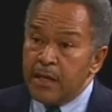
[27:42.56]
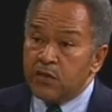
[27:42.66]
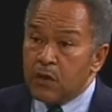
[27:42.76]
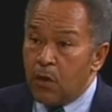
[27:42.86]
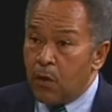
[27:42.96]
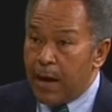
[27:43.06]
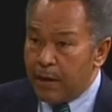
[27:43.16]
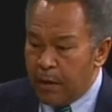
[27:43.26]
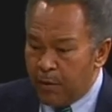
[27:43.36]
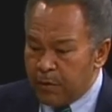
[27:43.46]
So
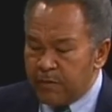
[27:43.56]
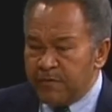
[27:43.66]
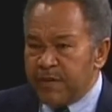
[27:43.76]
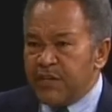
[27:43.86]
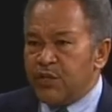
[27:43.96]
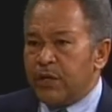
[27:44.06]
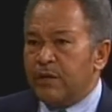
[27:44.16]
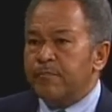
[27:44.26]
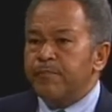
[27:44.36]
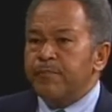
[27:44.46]
I would
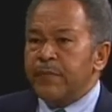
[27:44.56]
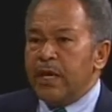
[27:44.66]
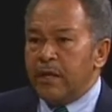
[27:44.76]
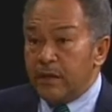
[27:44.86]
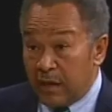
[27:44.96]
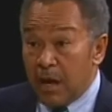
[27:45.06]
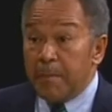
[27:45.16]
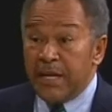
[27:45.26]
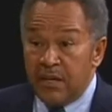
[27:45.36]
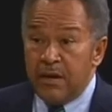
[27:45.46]
envision in the
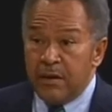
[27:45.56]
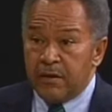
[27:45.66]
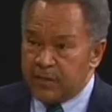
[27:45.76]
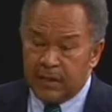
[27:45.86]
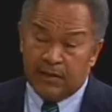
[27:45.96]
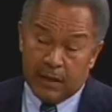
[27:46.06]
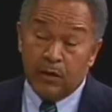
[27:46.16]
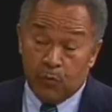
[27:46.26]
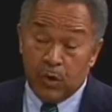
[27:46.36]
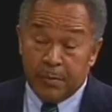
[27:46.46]
coming years, and I think
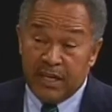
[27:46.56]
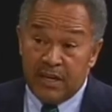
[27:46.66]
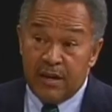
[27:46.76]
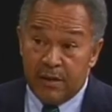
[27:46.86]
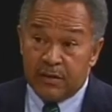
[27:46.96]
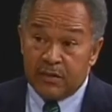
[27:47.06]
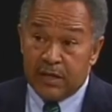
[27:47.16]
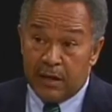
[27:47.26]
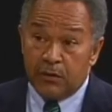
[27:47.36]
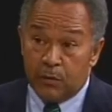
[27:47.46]
it will be years
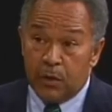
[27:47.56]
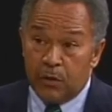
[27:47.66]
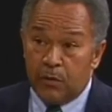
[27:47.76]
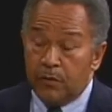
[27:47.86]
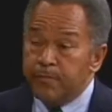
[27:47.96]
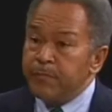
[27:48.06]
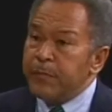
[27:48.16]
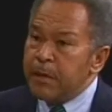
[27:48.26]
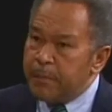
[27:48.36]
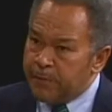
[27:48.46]
down the road,
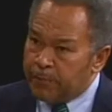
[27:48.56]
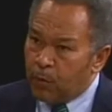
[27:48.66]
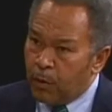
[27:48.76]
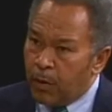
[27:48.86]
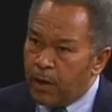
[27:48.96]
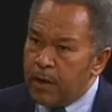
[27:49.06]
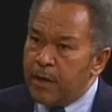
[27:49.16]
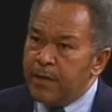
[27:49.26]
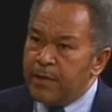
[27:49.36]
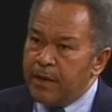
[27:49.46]
before
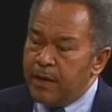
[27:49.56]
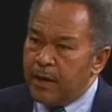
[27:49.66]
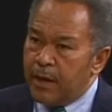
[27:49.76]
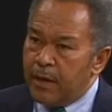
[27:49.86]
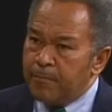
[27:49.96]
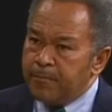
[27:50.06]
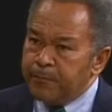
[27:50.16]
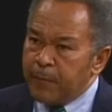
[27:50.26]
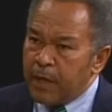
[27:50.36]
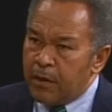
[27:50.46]
the
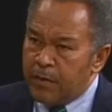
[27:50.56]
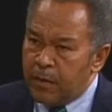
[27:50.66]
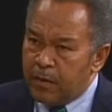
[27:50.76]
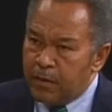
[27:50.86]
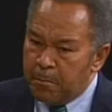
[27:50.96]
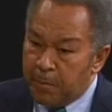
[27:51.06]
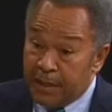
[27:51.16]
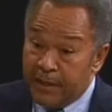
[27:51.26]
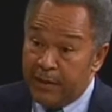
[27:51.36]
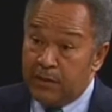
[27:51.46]

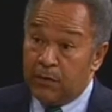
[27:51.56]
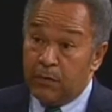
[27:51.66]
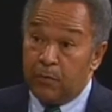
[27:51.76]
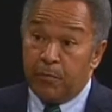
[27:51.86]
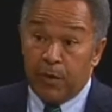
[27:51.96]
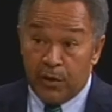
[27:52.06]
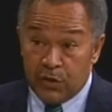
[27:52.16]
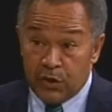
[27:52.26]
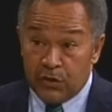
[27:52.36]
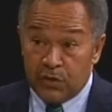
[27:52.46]
money to
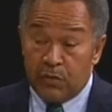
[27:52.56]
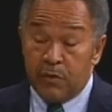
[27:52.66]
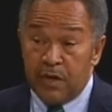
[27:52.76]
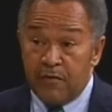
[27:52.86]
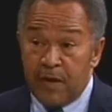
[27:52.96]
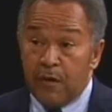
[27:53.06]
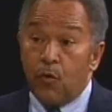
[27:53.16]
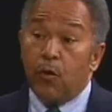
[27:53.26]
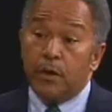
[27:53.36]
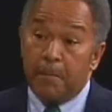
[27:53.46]
purchase and renovate
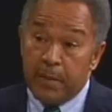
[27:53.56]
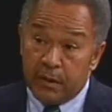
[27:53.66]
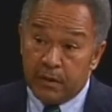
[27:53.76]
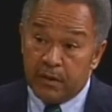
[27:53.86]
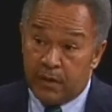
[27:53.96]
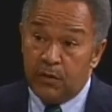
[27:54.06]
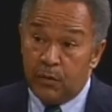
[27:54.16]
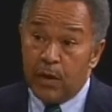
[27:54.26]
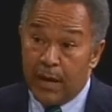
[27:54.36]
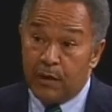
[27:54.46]
or to build a
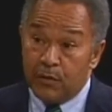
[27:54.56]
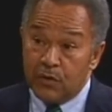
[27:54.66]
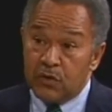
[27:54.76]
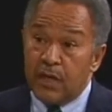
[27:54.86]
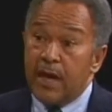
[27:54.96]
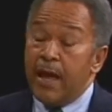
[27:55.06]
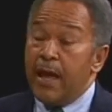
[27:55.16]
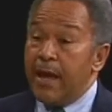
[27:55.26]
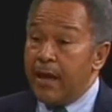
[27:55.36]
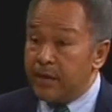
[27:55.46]
new house
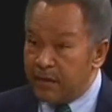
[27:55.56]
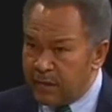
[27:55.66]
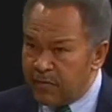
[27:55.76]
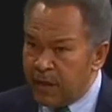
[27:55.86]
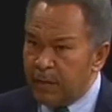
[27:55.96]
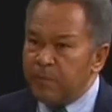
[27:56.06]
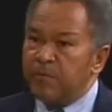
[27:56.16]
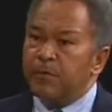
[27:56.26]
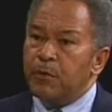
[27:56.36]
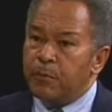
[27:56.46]
and to develop the
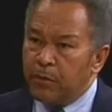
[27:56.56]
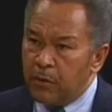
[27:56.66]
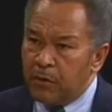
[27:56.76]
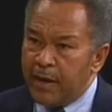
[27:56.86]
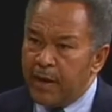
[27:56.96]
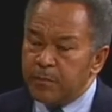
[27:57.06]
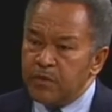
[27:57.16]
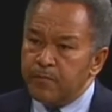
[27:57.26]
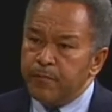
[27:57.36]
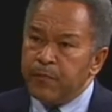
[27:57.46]
full programs.